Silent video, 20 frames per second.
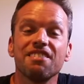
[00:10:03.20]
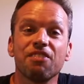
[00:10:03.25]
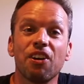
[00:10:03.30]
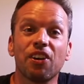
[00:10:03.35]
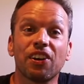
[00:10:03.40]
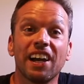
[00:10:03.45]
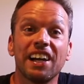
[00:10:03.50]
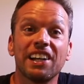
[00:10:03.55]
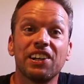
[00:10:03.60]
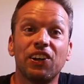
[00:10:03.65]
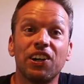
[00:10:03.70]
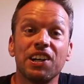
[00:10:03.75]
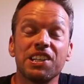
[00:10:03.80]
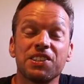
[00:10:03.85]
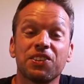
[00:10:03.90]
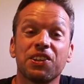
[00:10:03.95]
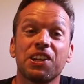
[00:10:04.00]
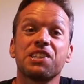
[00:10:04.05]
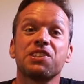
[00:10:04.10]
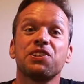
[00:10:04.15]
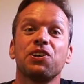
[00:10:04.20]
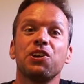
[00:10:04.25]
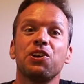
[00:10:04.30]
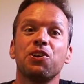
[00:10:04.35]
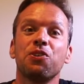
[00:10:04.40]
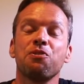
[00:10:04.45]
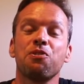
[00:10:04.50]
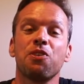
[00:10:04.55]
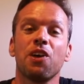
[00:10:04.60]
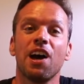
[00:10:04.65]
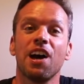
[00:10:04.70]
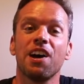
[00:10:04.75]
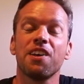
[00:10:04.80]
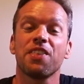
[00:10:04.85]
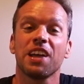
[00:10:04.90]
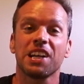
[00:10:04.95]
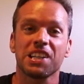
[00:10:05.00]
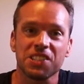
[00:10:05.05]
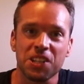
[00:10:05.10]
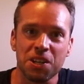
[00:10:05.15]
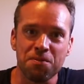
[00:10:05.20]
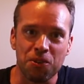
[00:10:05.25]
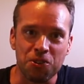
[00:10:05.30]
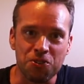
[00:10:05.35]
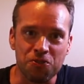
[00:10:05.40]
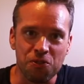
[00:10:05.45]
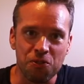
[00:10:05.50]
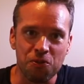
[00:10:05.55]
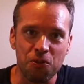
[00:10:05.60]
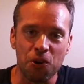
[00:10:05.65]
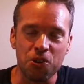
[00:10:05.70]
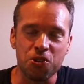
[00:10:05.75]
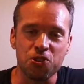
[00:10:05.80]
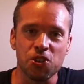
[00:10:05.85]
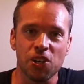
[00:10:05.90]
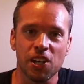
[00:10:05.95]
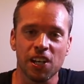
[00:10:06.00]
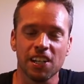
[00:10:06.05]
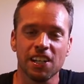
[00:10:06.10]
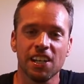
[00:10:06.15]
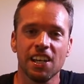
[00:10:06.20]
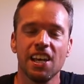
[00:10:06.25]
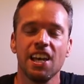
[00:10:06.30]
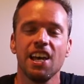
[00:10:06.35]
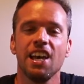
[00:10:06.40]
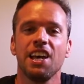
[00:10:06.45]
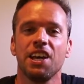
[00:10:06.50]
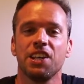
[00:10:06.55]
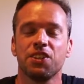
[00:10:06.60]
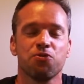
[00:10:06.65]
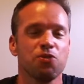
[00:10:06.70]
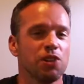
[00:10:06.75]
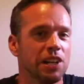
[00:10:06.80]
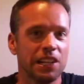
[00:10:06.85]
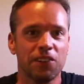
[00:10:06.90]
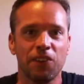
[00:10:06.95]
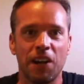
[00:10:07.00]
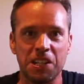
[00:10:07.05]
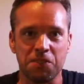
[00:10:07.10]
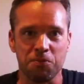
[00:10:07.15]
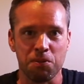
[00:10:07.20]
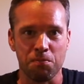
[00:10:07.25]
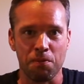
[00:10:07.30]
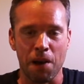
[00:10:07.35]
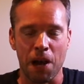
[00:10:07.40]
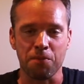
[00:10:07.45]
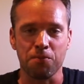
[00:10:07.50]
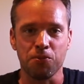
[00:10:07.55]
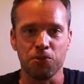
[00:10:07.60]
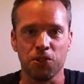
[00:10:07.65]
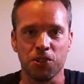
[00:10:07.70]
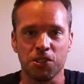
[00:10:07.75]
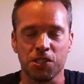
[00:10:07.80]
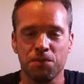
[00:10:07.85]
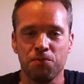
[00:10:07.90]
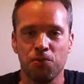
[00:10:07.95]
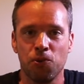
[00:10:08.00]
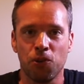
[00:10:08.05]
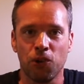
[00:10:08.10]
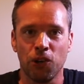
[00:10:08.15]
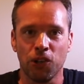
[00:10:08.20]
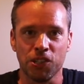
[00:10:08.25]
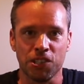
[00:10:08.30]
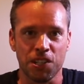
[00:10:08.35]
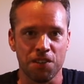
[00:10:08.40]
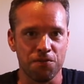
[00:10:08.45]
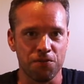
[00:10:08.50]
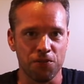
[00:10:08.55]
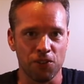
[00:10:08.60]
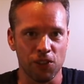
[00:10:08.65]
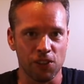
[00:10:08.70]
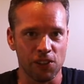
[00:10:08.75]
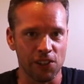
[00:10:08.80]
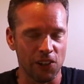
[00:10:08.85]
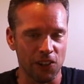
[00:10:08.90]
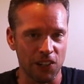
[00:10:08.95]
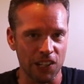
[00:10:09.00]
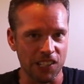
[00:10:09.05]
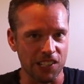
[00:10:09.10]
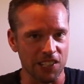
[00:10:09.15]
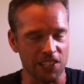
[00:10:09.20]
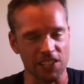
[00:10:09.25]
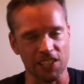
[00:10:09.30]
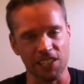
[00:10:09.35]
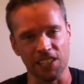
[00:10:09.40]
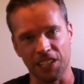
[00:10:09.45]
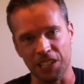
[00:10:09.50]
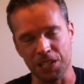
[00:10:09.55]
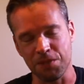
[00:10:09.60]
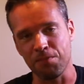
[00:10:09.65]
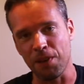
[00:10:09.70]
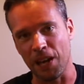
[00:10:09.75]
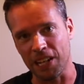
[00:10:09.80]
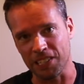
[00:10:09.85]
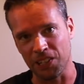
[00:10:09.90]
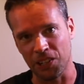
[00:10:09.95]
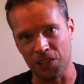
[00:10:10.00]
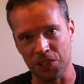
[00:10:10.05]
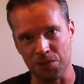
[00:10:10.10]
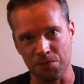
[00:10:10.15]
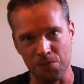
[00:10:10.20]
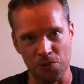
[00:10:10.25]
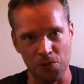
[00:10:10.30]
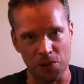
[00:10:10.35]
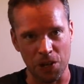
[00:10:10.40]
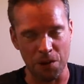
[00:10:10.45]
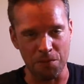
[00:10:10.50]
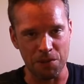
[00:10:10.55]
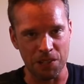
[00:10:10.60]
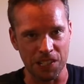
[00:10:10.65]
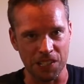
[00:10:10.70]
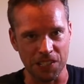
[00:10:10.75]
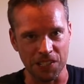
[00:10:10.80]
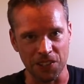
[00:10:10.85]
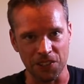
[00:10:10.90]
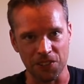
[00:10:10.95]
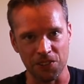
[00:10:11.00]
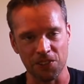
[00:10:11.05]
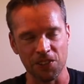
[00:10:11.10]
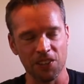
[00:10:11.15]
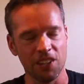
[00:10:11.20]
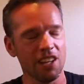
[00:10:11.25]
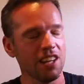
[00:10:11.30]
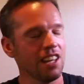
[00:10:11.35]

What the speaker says: Okay guys, I'm going to sign off there. Thanks so much for watching. It's really great to be back producing more content for you guys, and you can expect loads more coming soon.